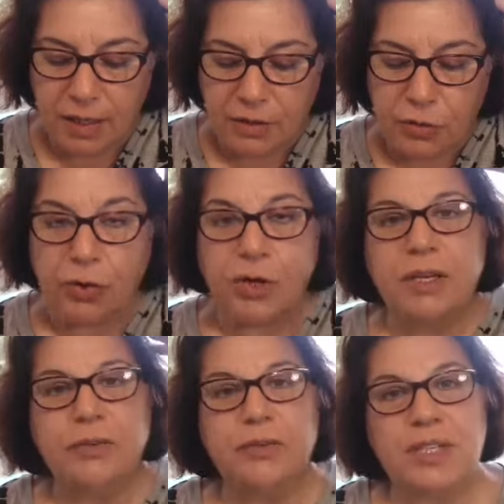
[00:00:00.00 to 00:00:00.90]
uh, you're
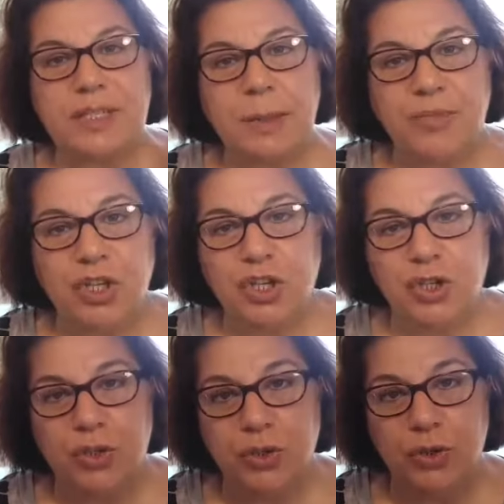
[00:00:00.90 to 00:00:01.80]
looking for something
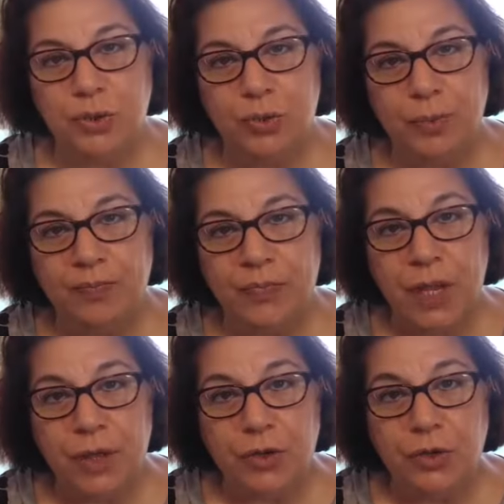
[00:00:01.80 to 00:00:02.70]
in you
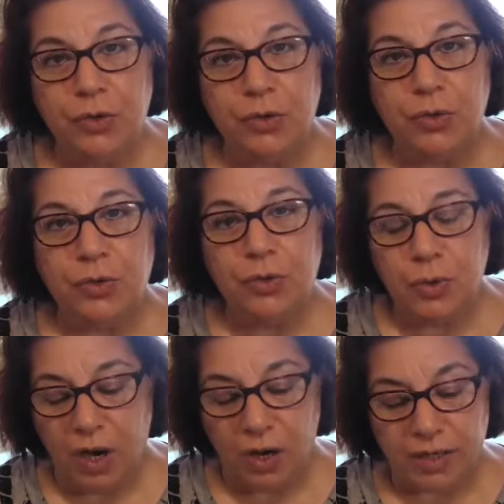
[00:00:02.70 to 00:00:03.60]
you
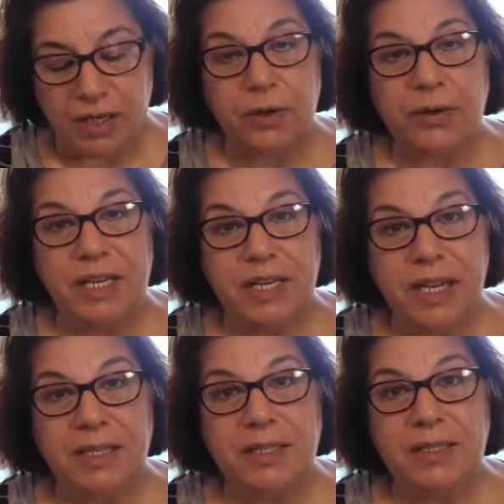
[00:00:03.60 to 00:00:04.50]
are
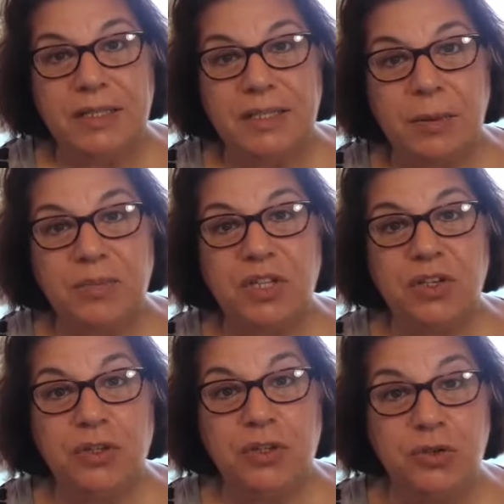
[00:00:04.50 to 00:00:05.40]
creating
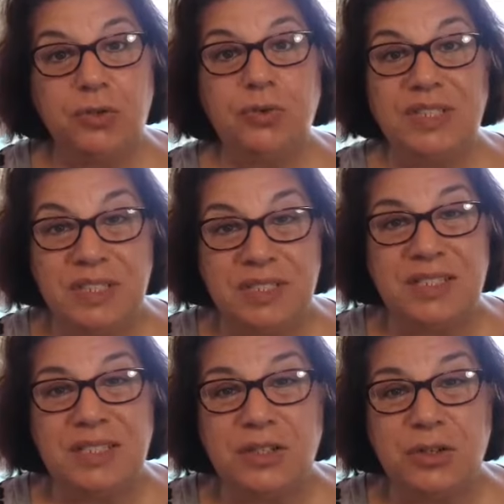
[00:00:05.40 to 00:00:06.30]
something new.
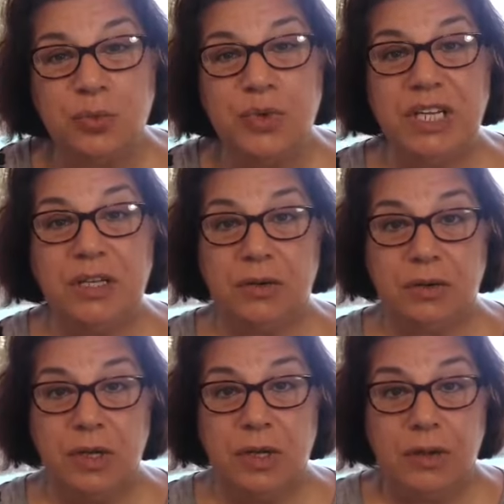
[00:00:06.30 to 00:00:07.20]
This is the week.
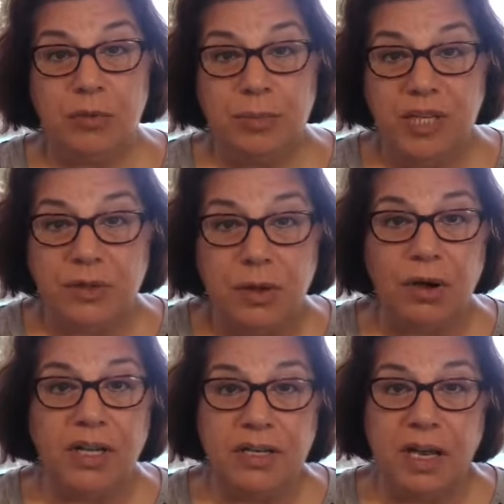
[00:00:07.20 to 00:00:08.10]
We've been
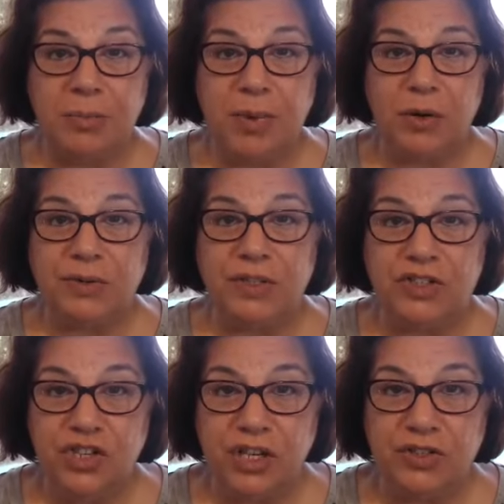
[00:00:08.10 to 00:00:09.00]
talking about the
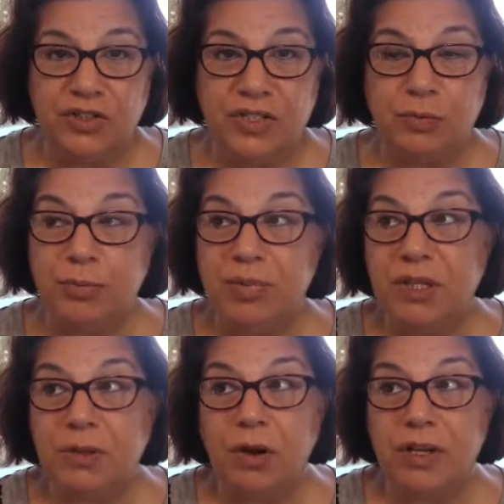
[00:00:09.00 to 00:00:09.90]
changes. We've
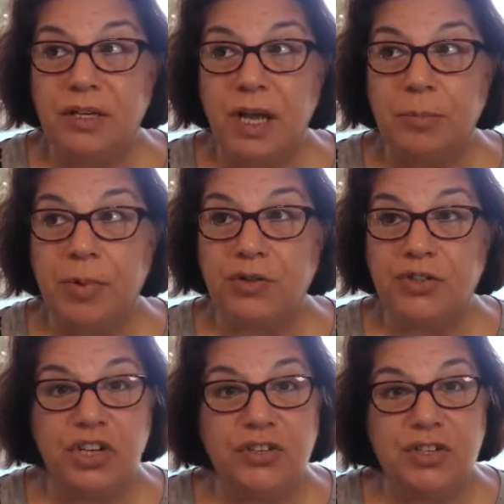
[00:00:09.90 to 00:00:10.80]
been talking about
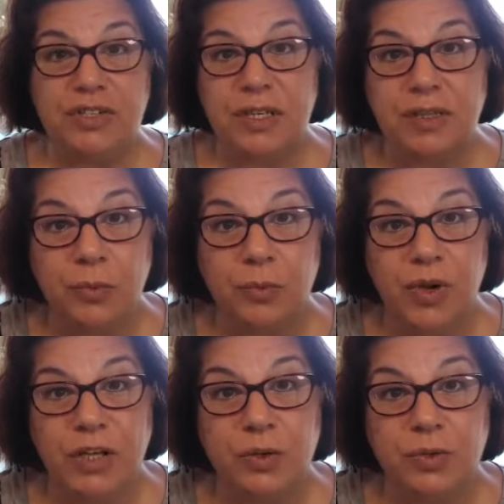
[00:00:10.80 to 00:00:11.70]
changes in the
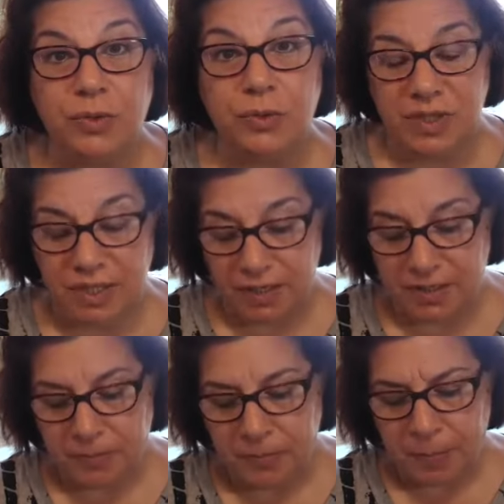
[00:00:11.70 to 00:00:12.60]
way you do things.